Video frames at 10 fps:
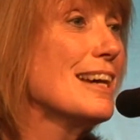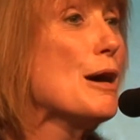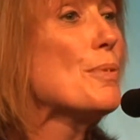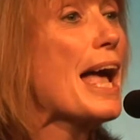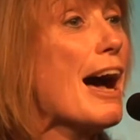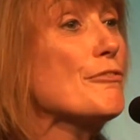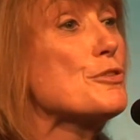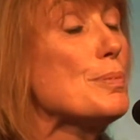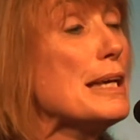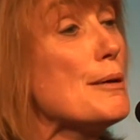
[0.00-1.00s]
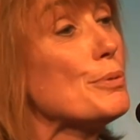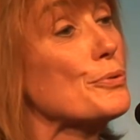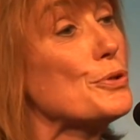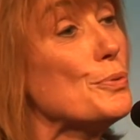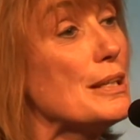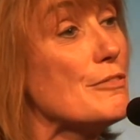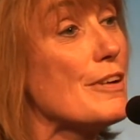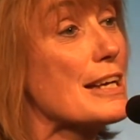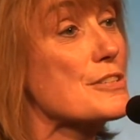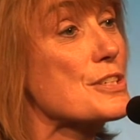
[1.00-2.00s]
and we have to be able to
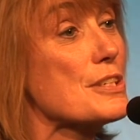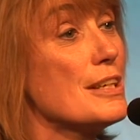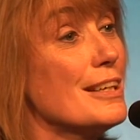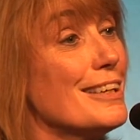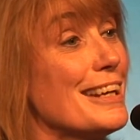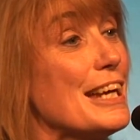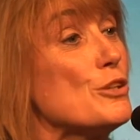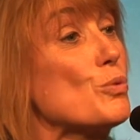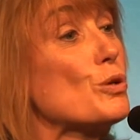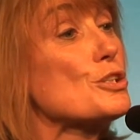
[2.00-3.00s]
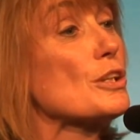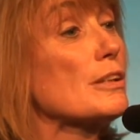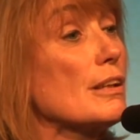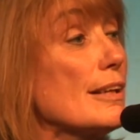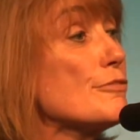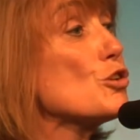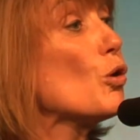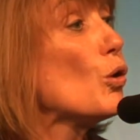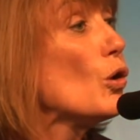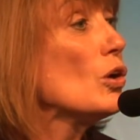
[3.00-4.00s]
invest in order to lift
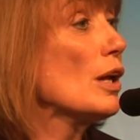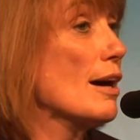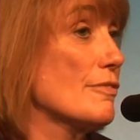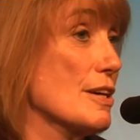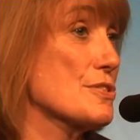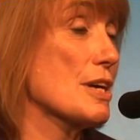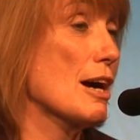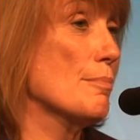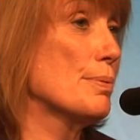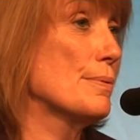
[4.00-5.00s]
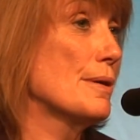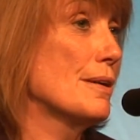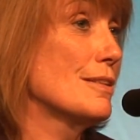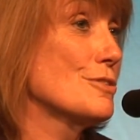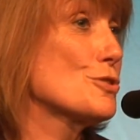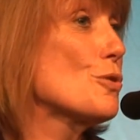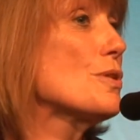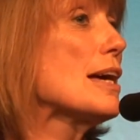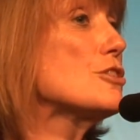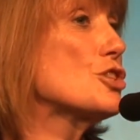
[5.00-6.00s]
all of us up so
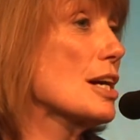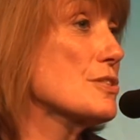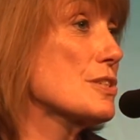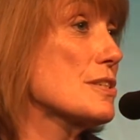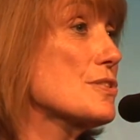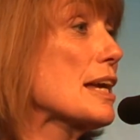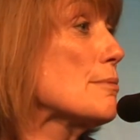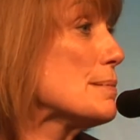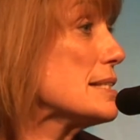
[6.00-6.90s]
that justice can be